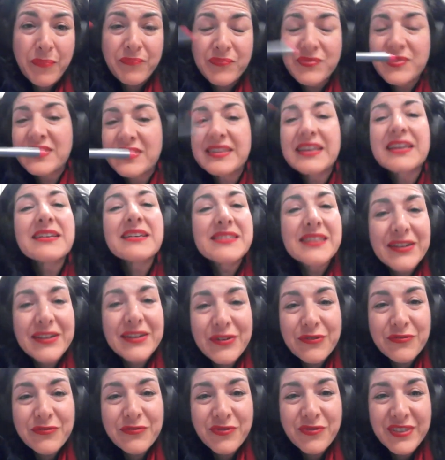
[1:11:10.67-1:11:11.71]
citizen
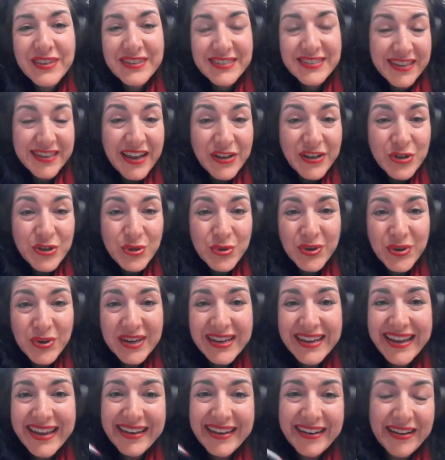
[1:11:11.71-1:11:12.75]
of this
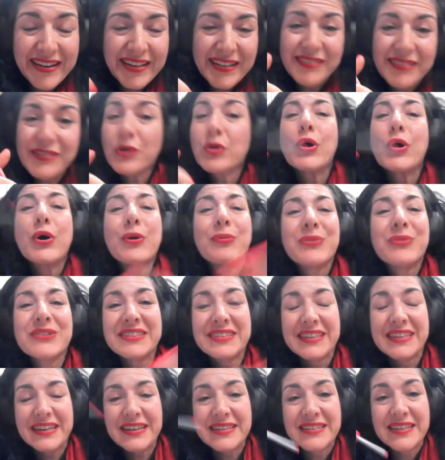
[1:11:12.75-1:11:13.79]
country and as a global
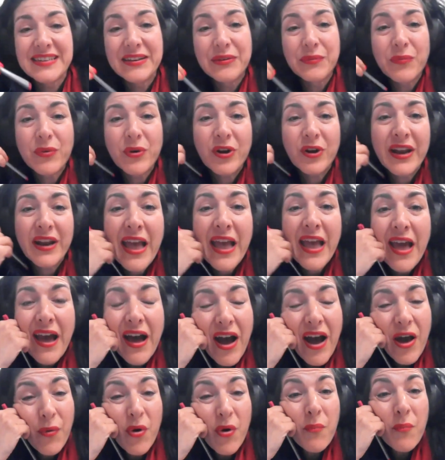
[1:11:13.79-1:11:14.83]
citizen what
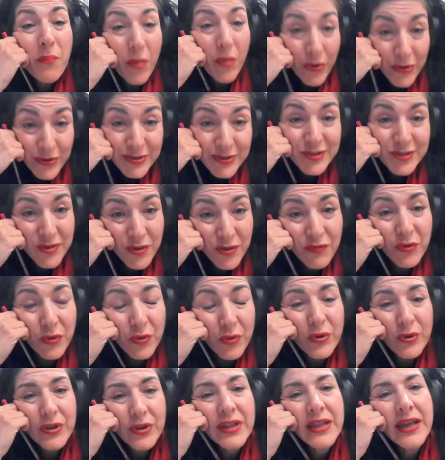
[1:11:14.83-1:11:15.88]
i want most of
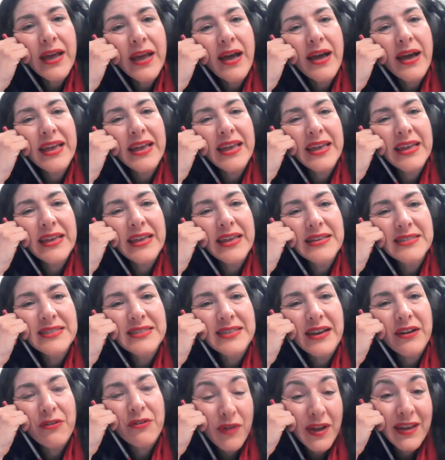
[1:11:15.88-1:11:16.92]
all is
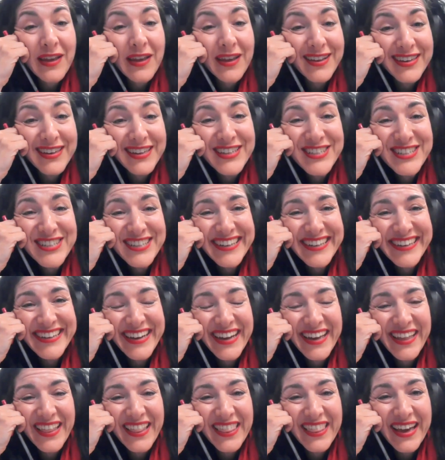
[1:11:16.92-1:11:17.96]
a recognition
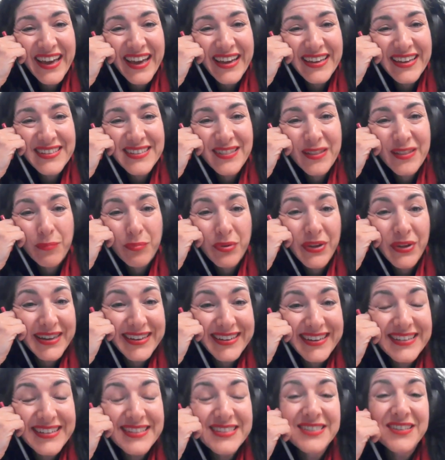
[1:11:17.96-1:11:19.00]
that the
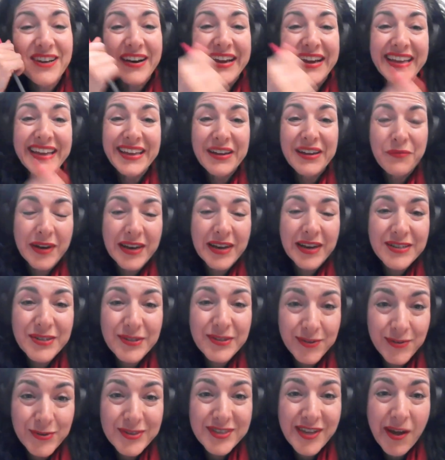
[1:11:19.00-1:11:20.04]
planet is dying and we need to
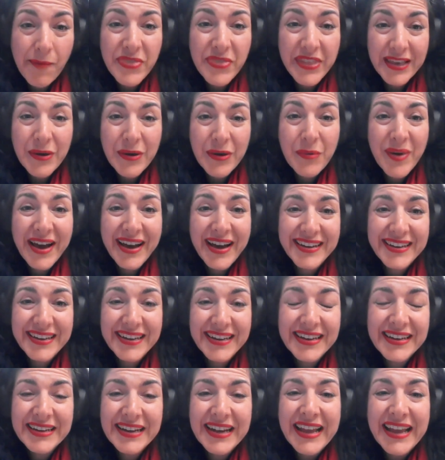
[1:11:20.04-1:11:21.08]
do something about
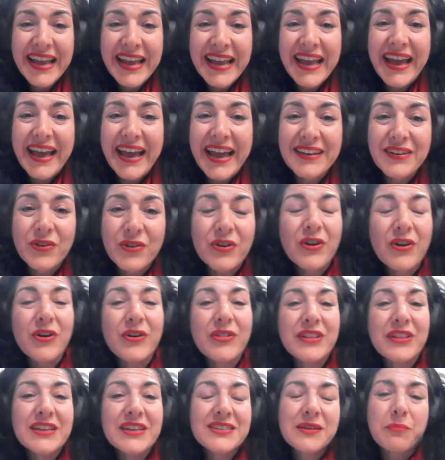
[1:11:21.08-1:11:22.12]
it and not
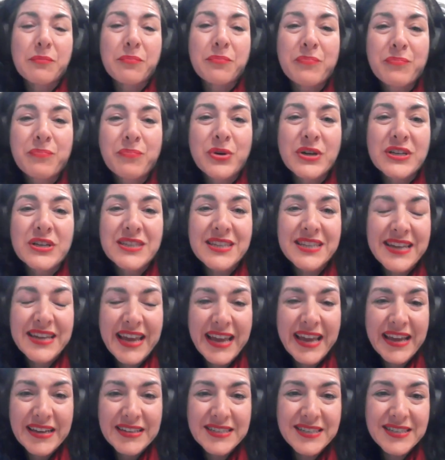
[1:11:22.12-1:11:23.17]
only to
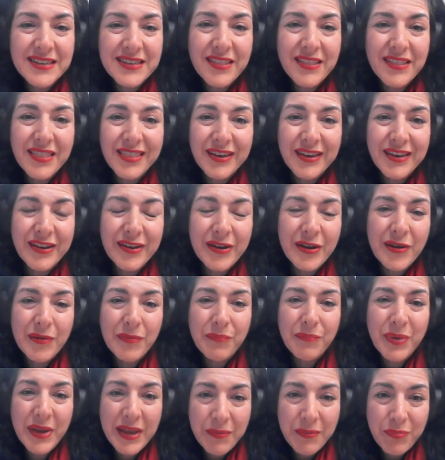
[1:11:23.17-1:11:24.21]
protect the
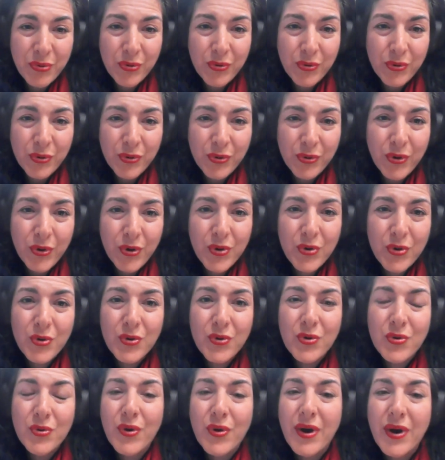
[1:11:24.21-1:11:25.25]
people
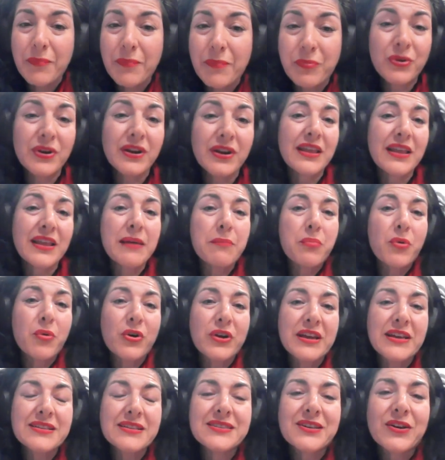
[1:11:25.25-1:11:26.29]
who are putting their
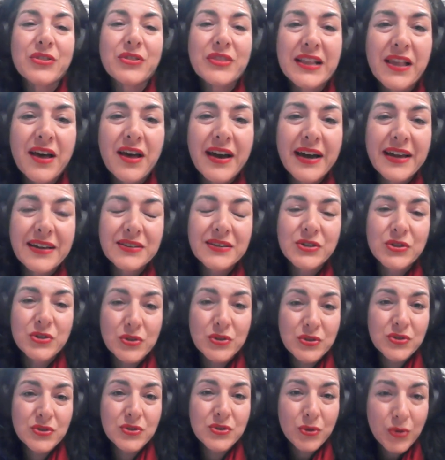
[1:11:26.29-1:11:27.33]
bodies on the line to
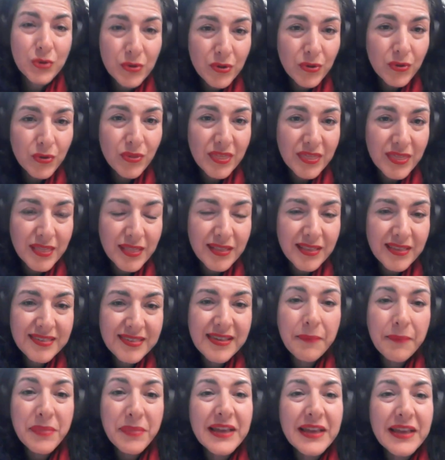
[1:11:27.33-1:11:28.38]
do
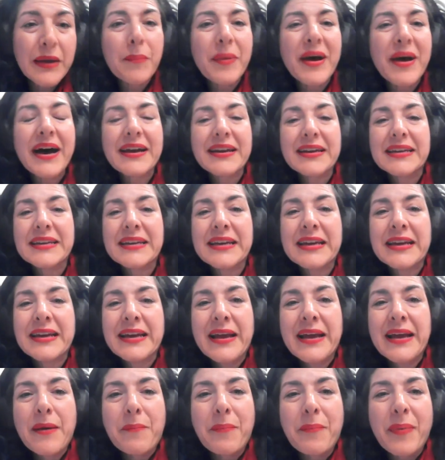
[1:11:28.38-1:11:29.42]
something about it,
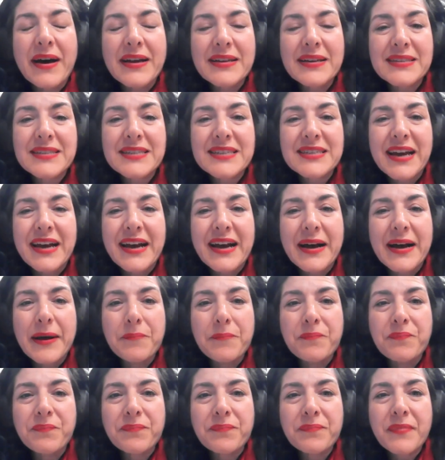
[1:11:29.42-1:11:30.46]
but
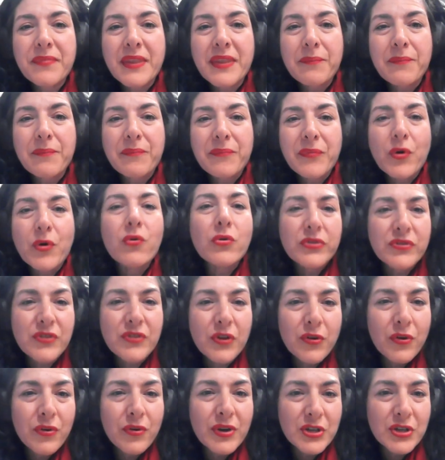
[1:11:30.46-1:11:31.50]
um, also
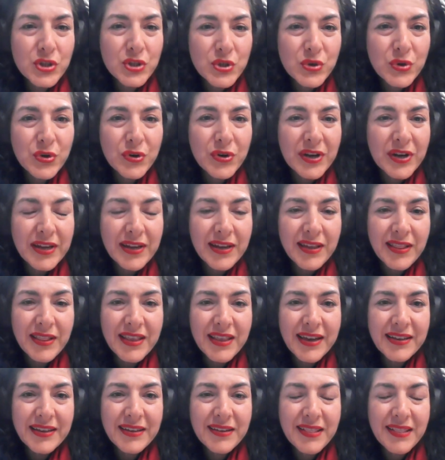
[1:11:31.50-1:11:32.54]
ensuring
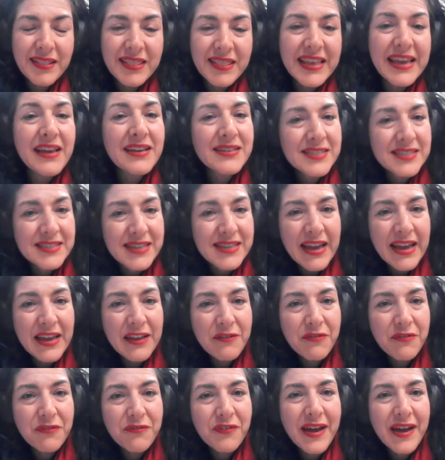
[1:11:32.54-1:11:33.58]
that they're
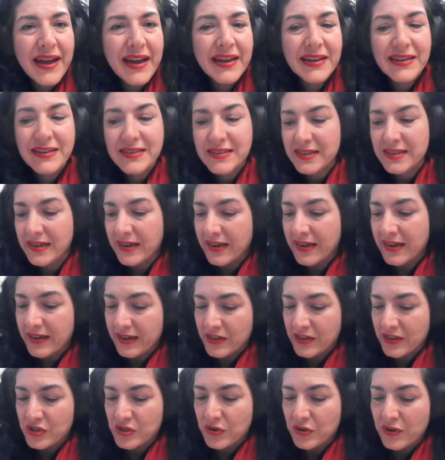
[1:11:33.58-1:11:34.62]
safe and uh,
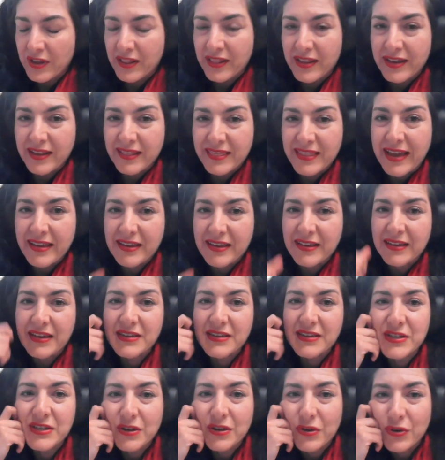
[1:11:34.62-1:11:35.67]
ensuring that they can
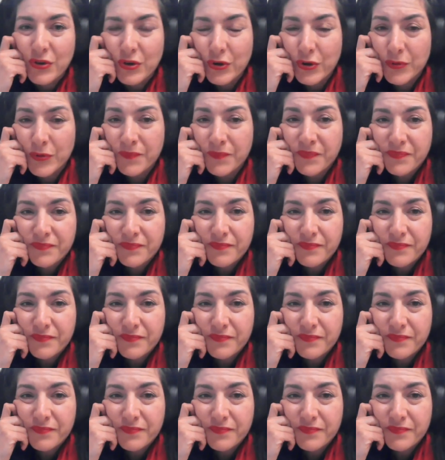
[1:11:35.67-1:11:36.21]
continue